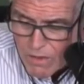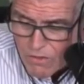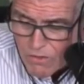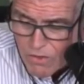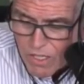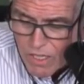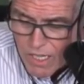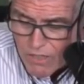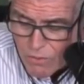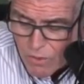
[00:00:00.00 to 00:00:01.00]
this is the
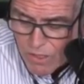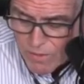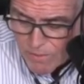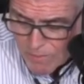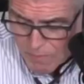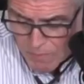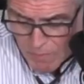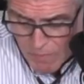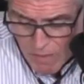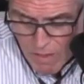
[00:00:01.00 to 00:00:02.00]
last one.
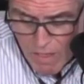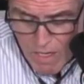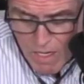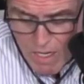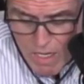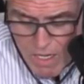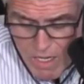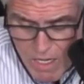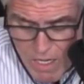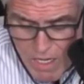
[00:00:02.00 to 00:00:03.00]

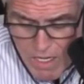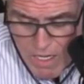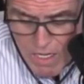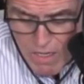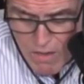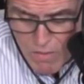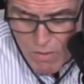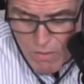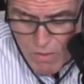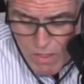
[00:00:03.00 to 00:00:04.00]
Uh,
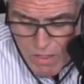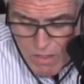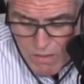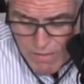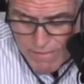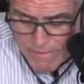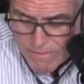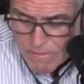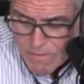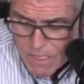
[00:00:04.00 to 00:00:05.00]
we will,
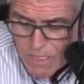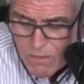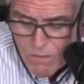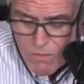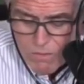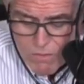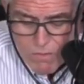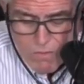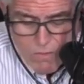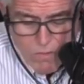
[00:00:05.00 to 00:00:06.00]
you know,
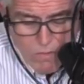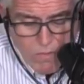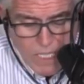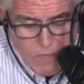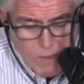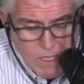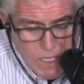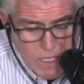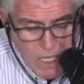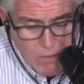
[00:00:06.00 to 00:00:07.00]
not spend a
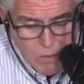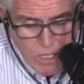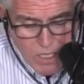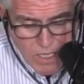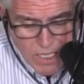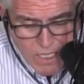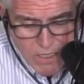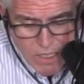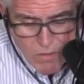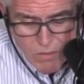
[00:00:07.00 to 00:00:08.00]
lot of time dwelling on that.
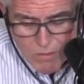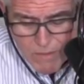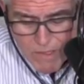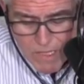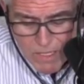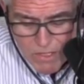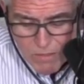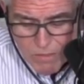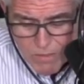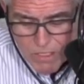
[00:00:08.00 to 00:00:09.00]
You know, maybe the last
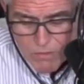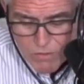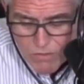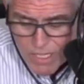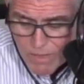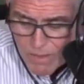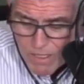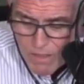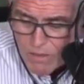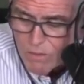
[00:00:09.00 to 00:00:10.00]
couple of minutes we'll chat
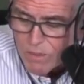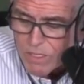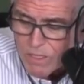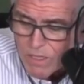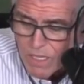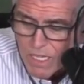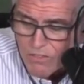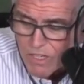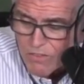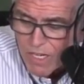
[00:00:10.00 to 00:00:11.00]
about it a little bit in the
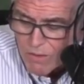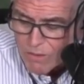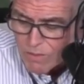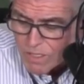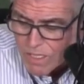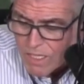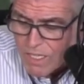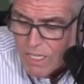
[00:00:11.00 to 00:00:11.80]
last half hour. But